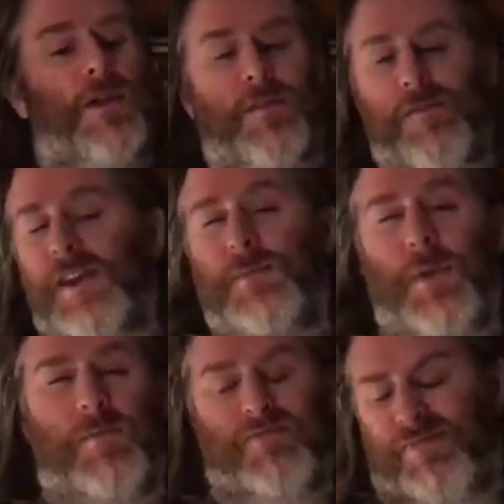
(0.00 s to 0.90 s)
to the
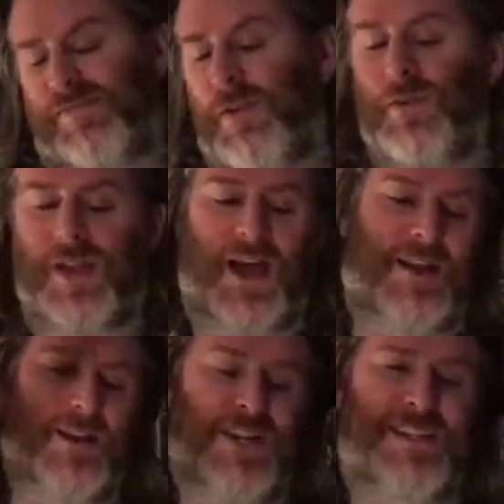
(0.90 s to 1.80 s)
Facebook, all that. I
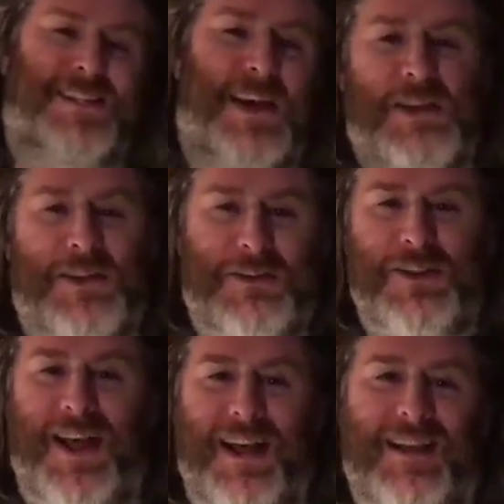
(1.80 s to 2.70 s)
don't need to tell you to do
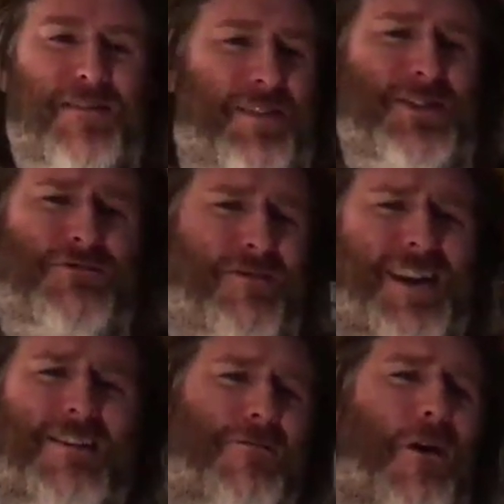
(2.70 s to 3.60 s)
that. It feels
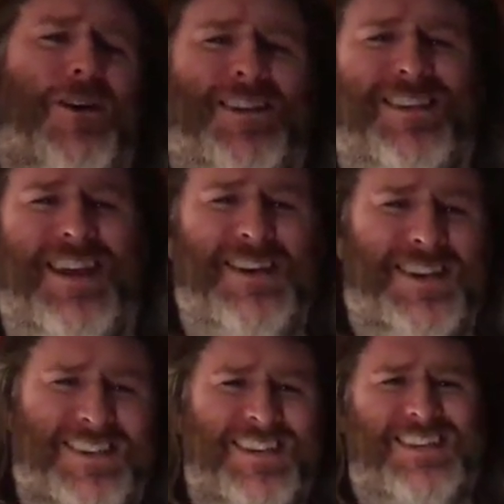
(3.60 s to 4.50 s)
really wrong to tell you
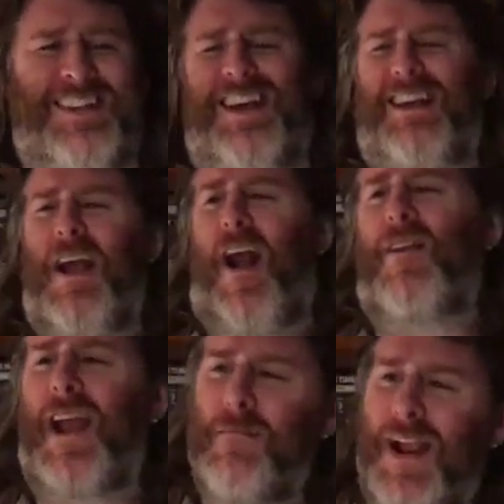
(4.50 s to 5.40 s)
to do. It's like, oh
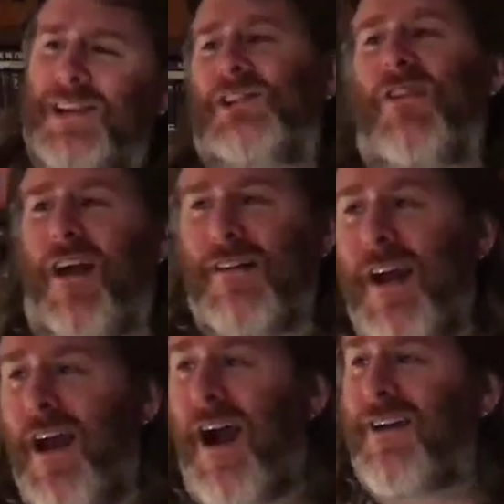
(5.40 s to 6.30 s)
yeah, make sure
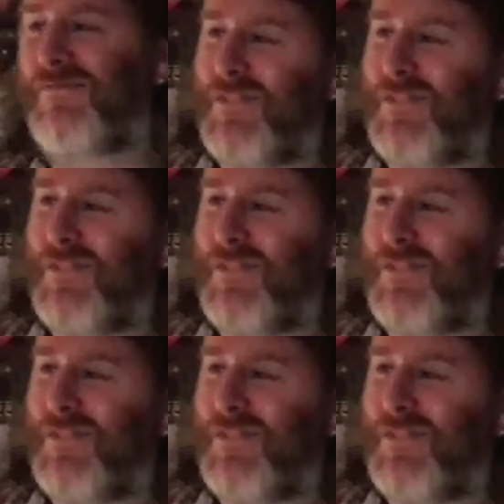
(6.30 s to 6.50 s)
I